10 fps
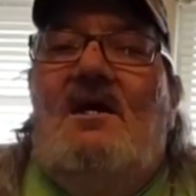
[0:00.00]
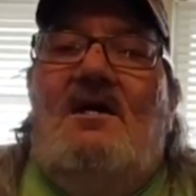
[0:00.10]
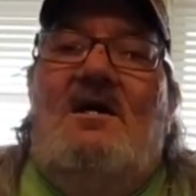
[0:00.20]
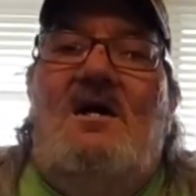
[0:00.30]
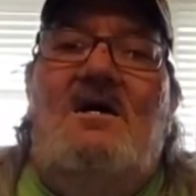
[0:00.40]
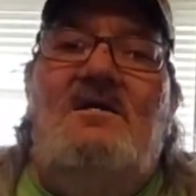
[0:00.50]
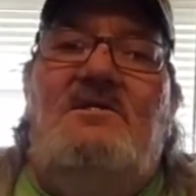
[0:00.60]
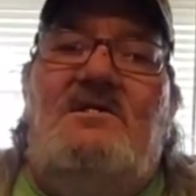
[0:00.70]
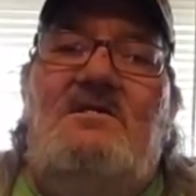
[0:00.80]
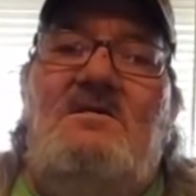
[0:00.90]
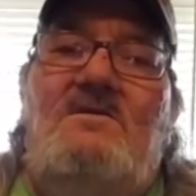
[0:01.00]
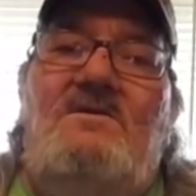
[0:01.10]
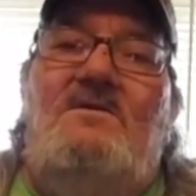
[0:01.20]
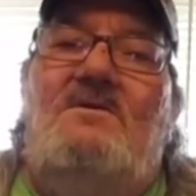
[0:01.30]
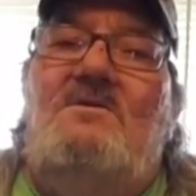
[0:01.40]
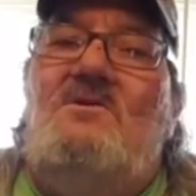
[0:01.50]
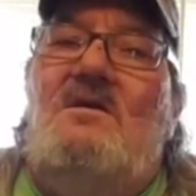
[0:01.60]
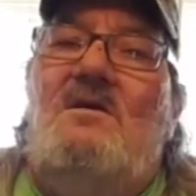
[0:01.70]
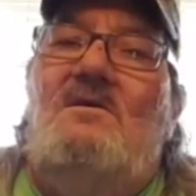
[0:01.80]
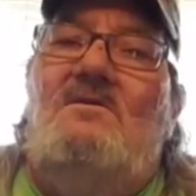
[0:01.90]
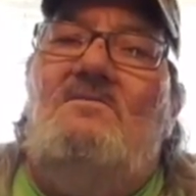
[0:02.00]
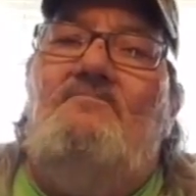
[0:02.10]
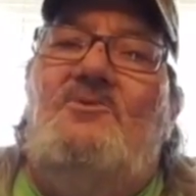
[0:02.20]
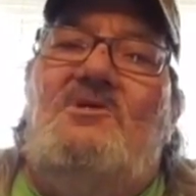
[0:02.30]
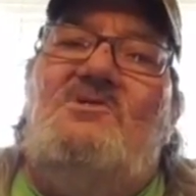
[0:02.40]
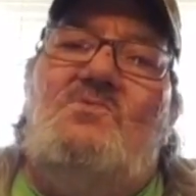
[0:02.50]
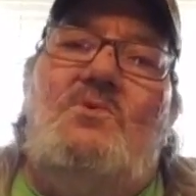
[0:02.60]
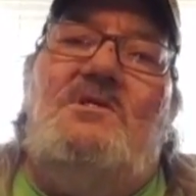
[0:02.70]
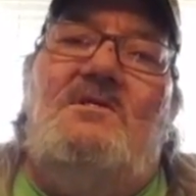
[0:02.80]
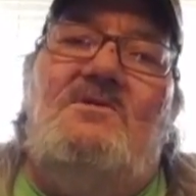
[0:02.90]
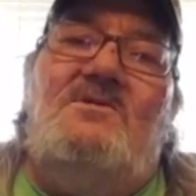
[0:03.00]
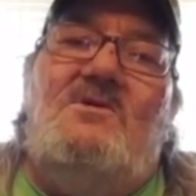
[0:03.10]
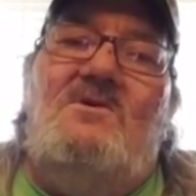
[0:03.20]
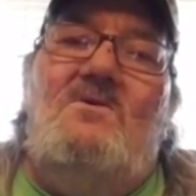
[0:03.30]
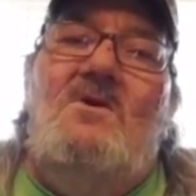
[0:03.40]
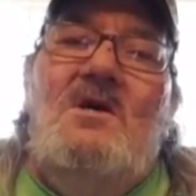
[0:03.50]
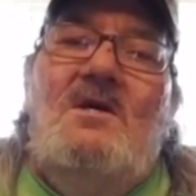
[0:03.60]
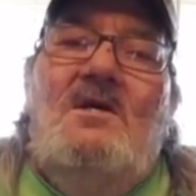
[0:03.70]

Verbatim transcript: uh, honey is pretty sweet, so